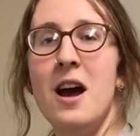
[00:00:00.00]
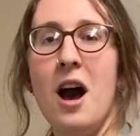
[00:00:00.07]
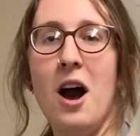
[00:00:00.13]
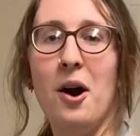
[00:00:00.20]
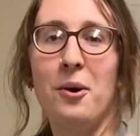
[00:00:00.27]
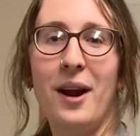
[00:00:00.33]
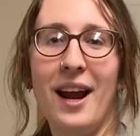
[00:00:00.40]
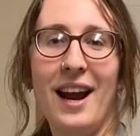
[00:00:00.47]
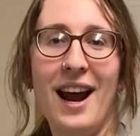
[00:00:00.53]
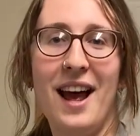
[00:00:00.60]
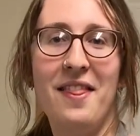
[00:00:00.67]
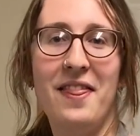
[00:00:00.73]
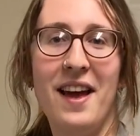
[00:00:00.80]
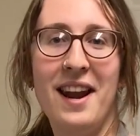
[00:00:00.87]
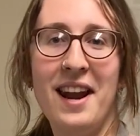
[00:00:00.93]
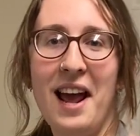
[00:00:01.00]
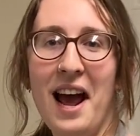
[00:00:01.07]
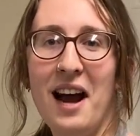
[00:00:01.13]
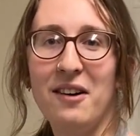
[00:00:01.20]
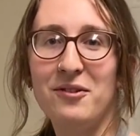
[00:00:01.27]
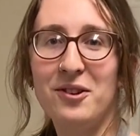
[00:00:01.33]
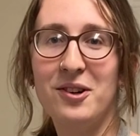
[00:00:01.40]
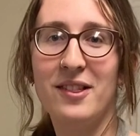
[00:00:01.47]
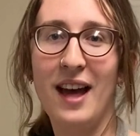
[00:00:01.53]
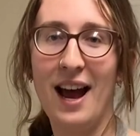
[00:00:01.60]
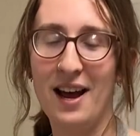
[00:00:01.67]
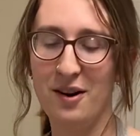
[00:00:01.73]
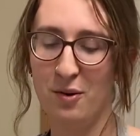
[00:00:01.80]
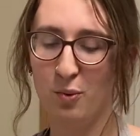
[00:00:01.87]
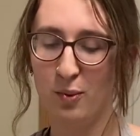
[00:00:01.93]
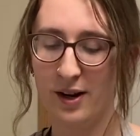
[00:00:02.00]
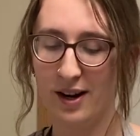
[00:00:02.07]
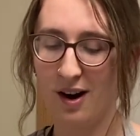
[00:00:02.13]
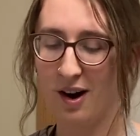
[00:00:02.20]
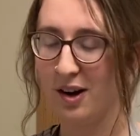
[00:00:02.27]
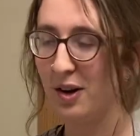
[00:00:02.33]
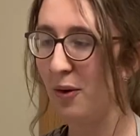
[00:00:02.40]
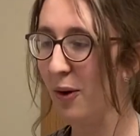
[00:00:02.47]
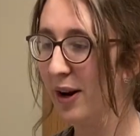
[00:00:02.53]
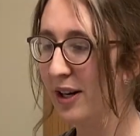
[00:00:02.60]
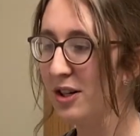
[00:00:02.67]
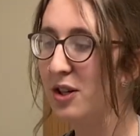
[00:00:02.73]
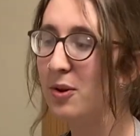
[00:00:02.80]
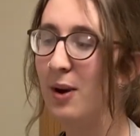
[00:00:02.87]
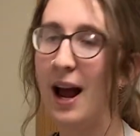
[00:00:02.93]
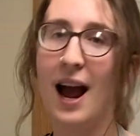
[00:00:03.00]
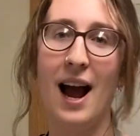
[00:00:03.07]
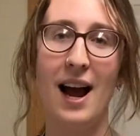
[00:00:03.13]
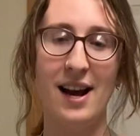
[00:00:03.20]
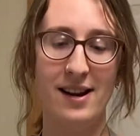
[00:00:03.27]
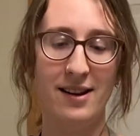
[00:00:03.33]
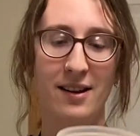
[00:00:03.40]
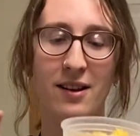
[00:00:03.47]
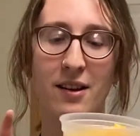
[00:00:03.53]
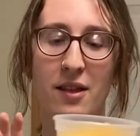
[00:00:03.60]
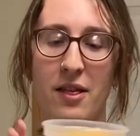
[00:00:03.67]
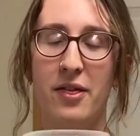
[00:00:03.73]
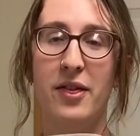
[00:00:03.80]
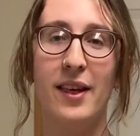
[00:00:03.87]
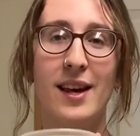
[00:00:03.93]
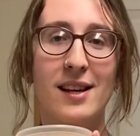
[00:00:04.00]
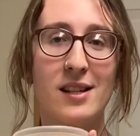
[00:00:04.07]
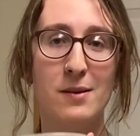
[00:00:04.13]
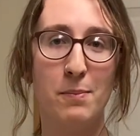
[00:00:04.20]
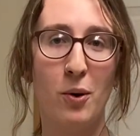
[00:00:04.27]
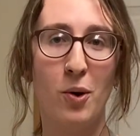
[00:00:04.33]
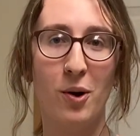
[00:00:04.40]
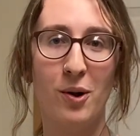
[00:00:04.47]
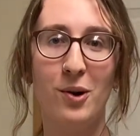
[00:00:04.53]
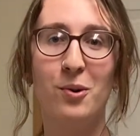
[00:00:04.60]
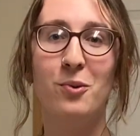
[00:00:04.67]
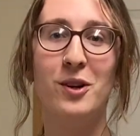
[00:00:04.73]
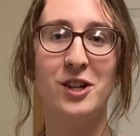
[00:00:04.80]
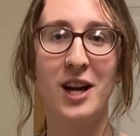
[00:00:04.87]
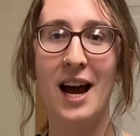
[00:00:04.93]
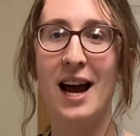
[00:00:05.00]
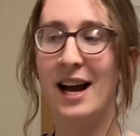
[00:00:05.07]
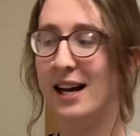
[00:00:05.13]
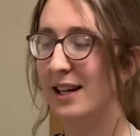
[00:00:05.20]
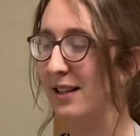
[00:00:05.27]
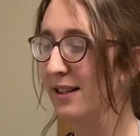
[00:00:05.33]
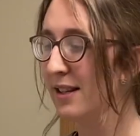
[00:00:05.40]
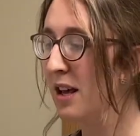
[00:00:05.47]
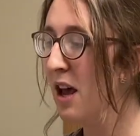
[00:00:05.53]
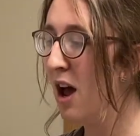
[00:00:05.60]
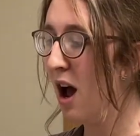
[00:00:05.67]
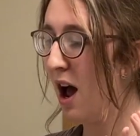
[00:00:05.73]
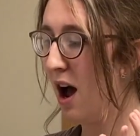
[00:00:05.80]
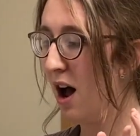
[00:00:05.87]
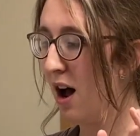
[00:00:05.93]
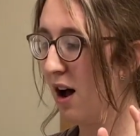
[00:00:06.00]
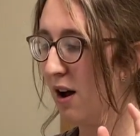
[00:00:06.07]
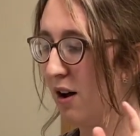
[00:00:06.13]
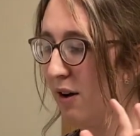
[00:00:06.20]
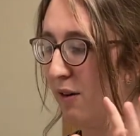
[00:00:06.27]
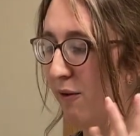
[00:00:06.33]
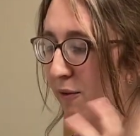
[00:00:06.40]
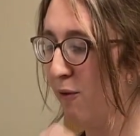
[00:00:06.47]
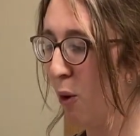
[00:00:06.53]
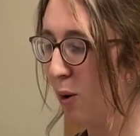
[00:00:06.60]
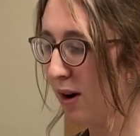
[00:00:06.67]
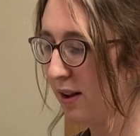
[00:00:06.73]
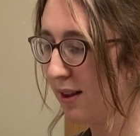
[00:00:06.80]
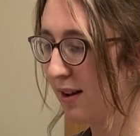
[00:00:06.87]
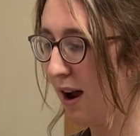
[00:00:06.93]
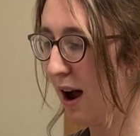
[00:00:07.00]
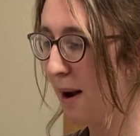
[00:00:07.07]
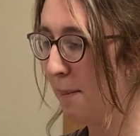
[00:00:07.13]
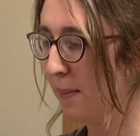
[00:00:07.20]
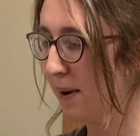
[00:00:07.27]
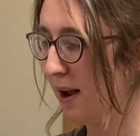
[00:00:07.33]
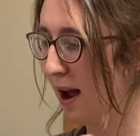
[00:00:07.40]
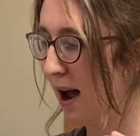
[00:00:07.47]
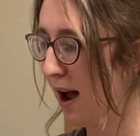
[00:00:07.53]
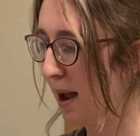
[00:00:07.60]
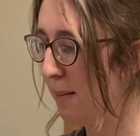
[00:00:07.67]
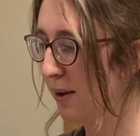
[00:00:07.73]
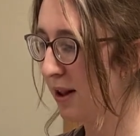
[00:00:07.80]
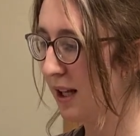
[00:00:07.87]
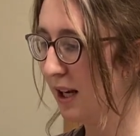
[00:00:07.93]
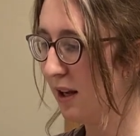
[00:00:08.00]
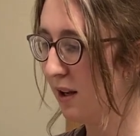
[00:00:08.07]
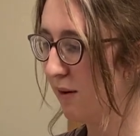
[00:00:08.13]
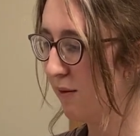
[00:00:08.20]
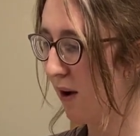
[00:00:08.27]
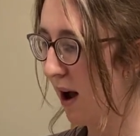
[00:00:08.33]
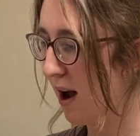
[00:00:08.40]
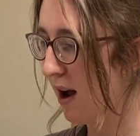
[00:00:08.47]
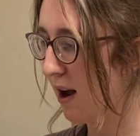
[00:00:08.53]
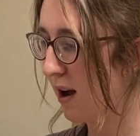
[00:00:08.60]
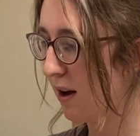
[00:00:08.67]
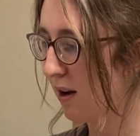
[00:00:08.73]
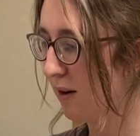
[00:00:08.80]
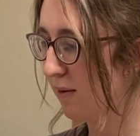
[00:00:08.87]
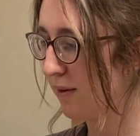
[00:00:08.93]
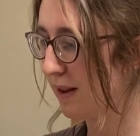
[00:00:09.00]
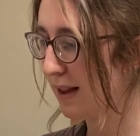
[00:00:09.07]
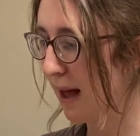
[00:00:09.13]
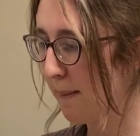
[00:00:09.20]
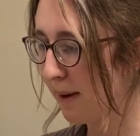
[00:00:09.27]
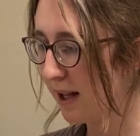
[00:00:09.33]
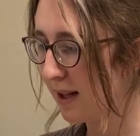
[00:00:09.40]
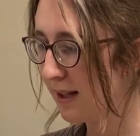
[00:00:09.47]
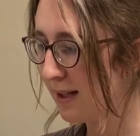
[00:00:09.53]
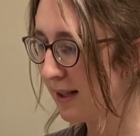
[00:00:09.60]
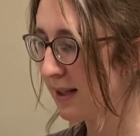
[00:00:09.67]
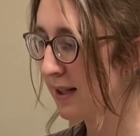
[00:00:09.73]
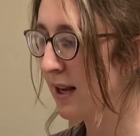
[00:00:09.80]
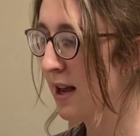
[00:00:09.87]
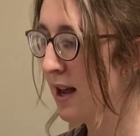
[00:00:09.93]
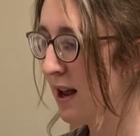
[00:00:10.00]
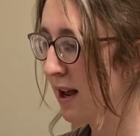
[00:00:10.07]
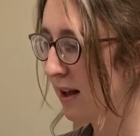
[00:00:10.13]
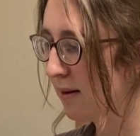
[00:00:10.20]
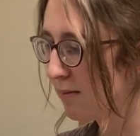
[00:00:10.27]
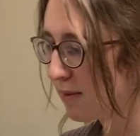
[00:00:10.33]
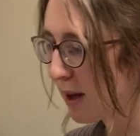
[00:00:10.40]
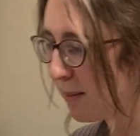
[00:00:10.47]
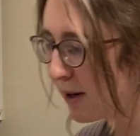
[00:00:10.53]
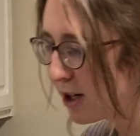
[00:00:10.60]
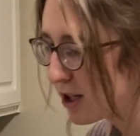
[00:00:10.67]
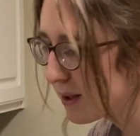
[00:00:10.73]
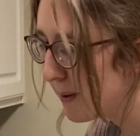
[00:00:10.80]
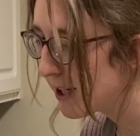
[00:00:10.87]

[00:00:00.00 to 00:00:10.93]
Okay, and then after that, we are going to add this bowl, which has a 4th cup, I believe, of lemons. Let me just make